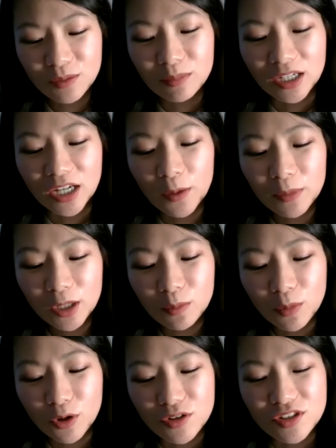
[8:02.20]
becoming a
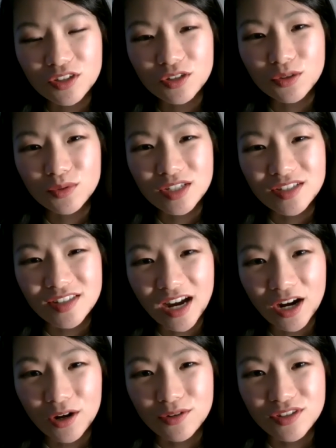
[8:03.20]
person who
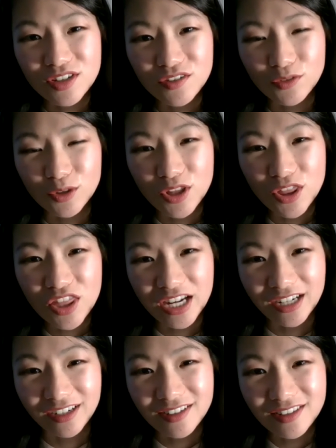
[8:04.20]
desires different
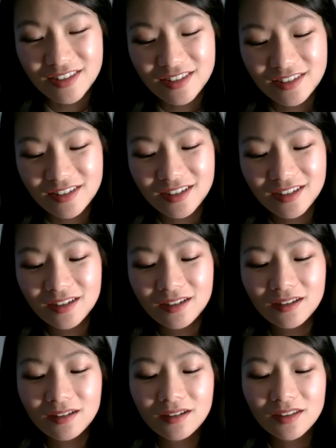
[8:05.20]
things.
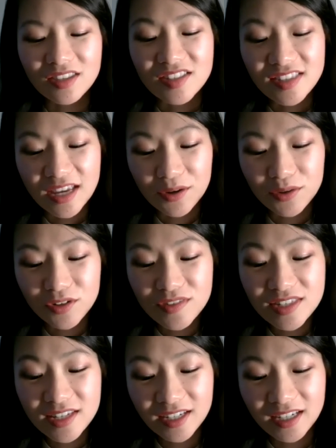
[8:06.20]
The sound of
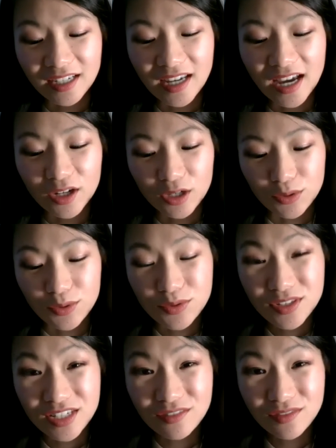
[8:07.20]
singing echoes
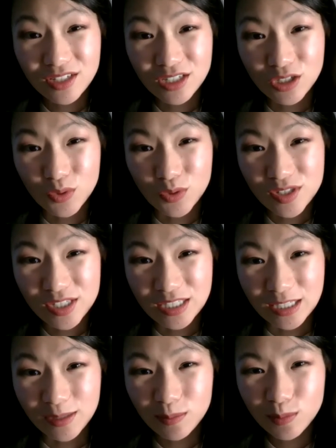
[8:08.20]
even in your
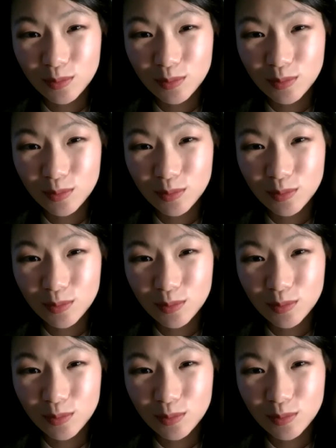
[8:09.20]
sleep.